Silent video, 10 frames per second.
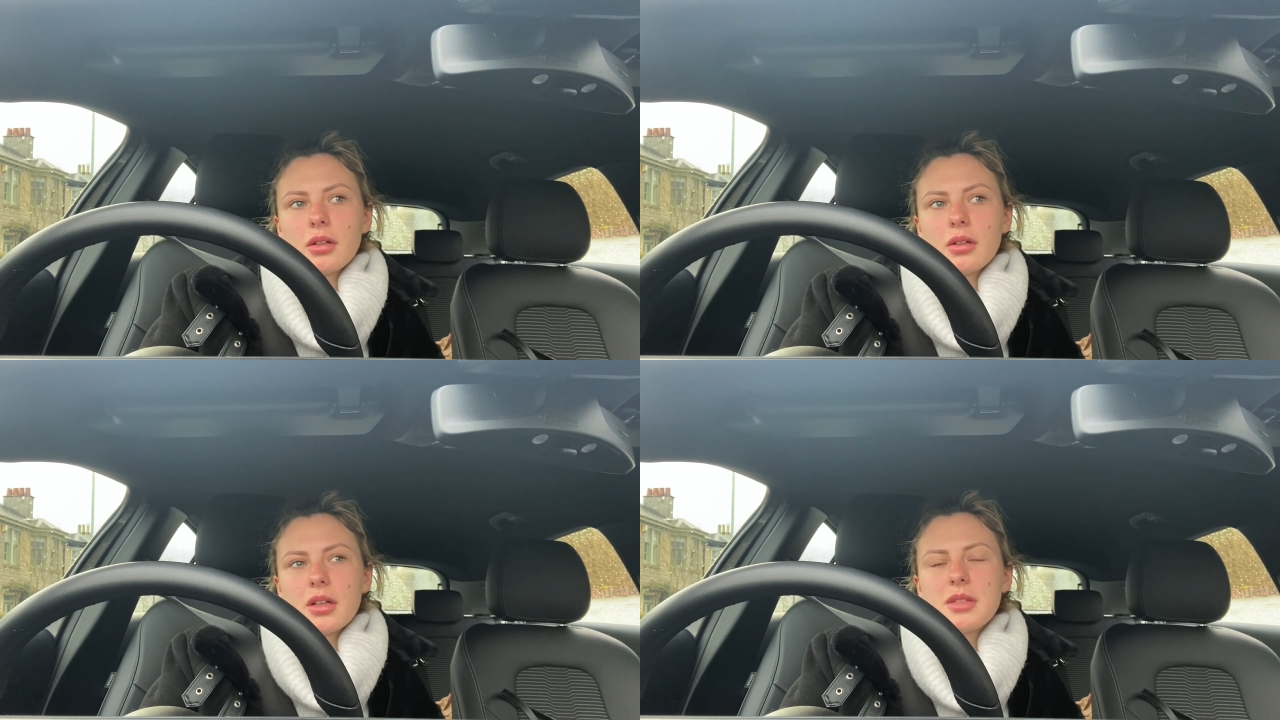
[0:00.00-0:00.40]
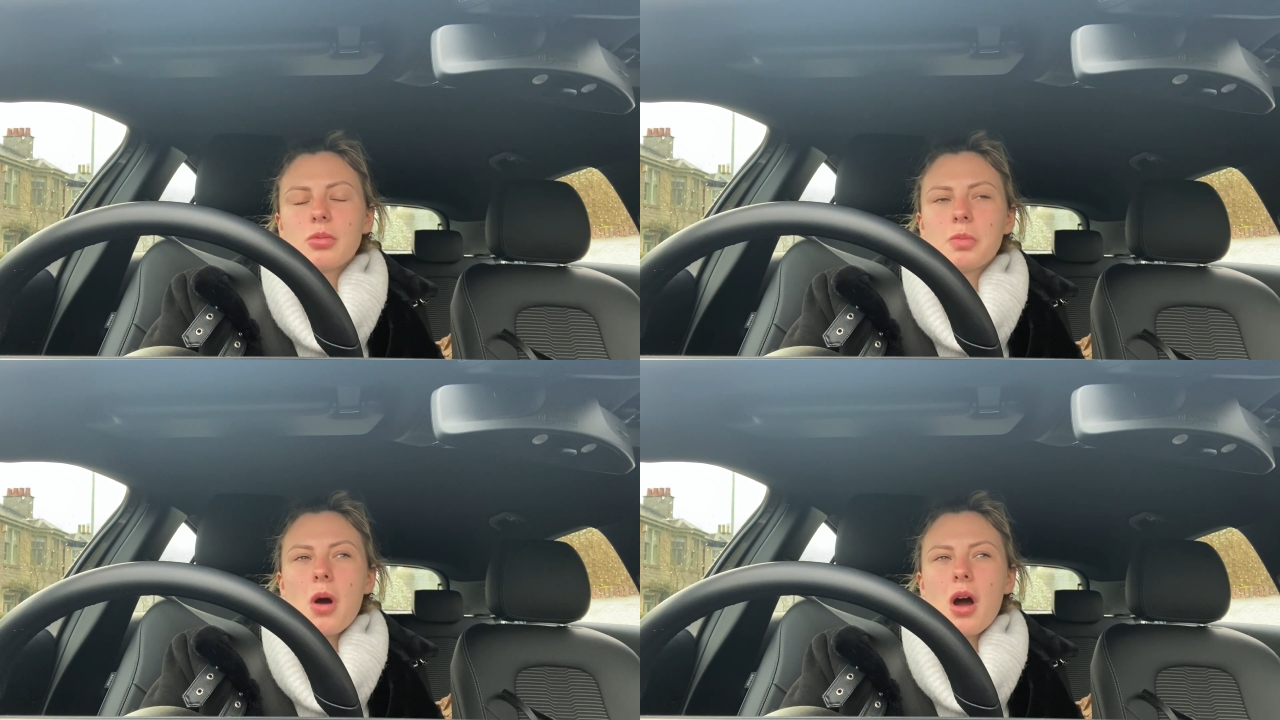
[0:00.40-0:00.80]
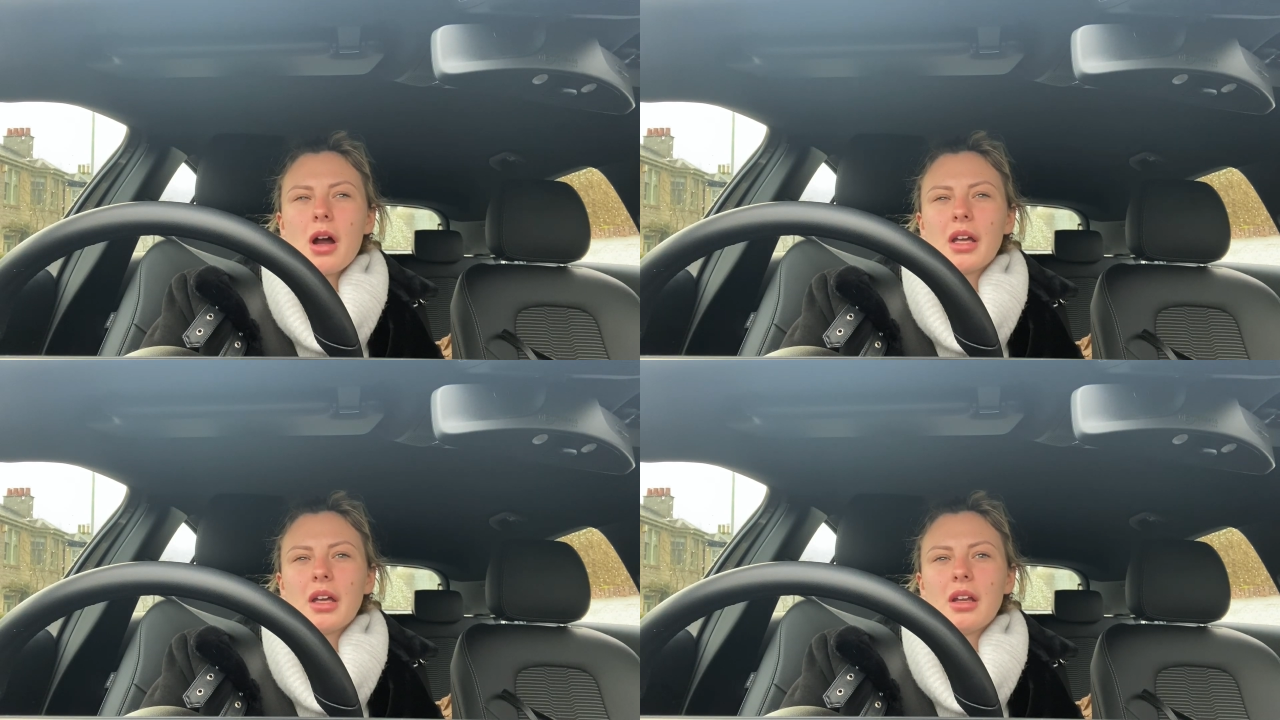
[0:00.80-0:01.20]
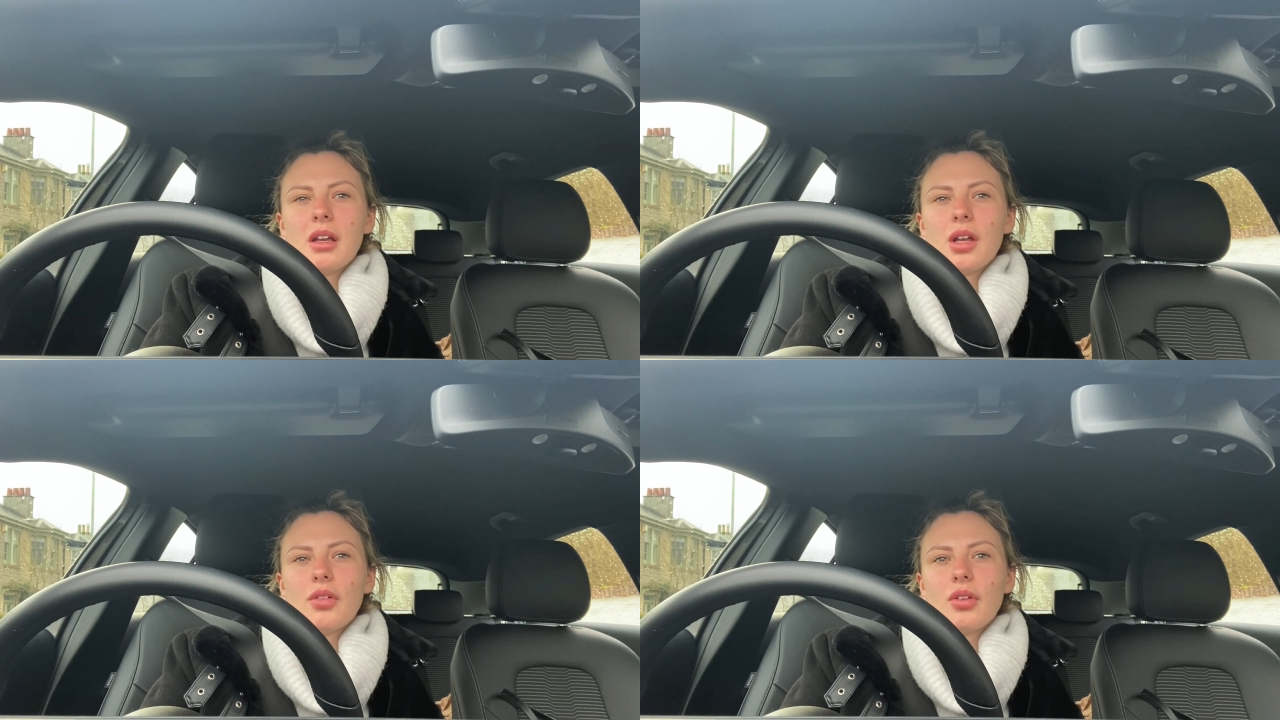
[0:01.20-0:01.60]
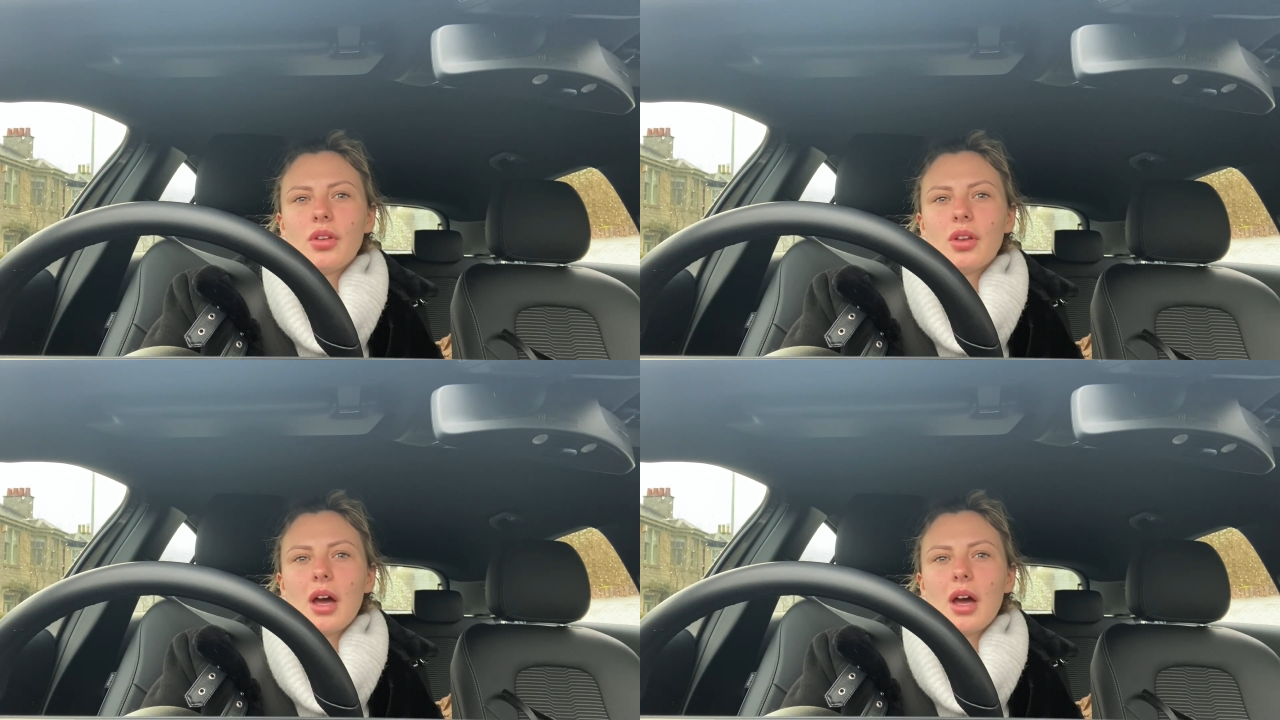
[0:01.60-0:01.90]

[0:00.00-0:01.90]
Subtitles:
It's more parking and everything.